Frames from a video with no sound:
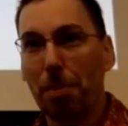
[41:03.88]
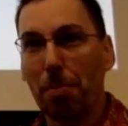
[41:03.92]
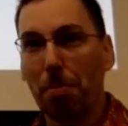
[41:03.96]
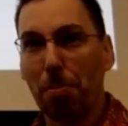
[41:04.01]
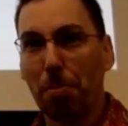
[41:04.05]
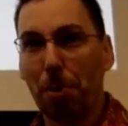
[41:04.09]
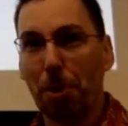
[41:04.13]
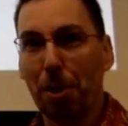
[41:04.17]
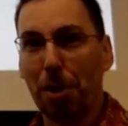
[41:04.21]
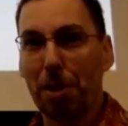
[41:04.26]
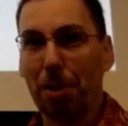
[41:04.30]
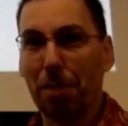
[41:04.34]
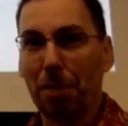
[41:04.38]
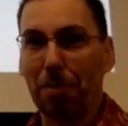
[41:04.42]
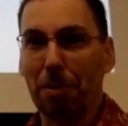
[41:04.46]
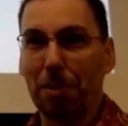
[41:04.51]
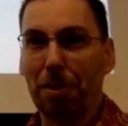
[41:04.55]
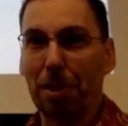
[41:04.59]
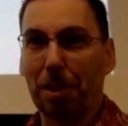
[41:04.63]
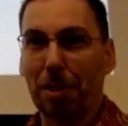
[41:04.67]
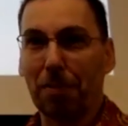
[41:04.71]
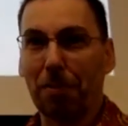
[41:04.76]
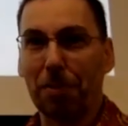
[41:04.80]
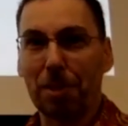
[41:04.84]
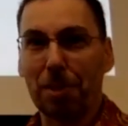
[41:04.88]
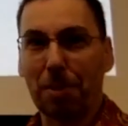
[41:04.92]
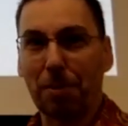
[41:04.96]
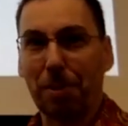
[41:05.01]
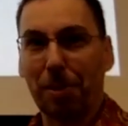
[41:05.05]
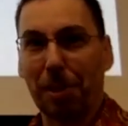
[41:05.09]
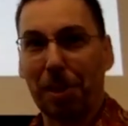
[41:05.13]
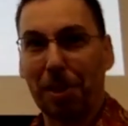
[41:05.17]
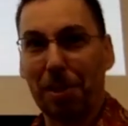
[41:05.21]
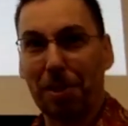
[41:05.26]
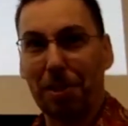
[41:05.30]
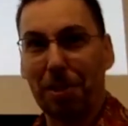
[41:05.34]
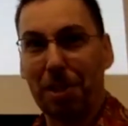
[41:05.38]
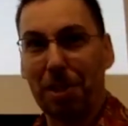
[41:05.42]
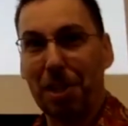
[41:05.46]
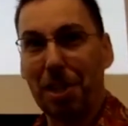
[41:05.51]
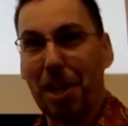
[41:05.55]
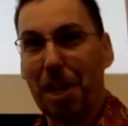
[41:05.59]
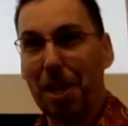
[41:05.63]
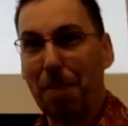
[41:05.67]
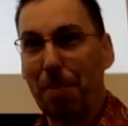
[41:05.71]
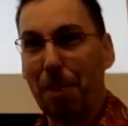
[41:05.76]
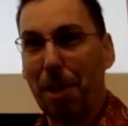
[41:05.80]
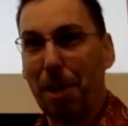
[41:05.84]
but if you think of something like
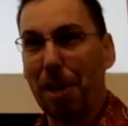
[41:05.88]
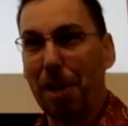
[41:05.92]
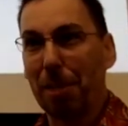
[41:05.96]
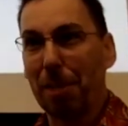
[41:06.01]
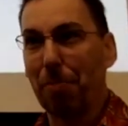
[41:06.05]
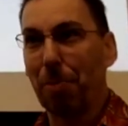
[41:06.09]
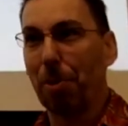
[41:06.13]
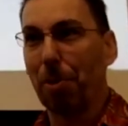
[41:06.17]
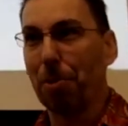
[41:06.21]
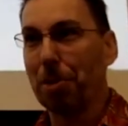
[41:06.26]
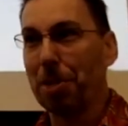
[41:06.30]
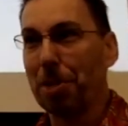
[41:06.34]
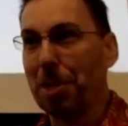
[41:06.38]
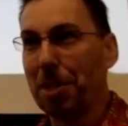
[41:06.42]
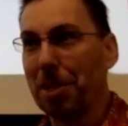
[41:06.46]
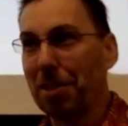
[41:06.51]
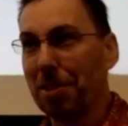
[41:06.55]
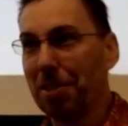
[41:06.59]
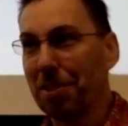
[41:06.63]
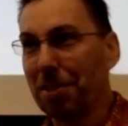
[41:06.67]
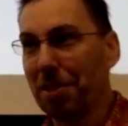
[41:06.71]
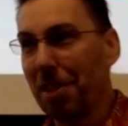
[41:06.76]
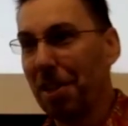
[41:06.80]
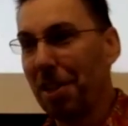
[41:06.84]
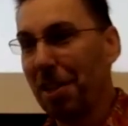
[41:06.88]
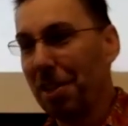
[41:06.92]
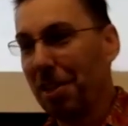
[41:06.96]
DNA binding proteins,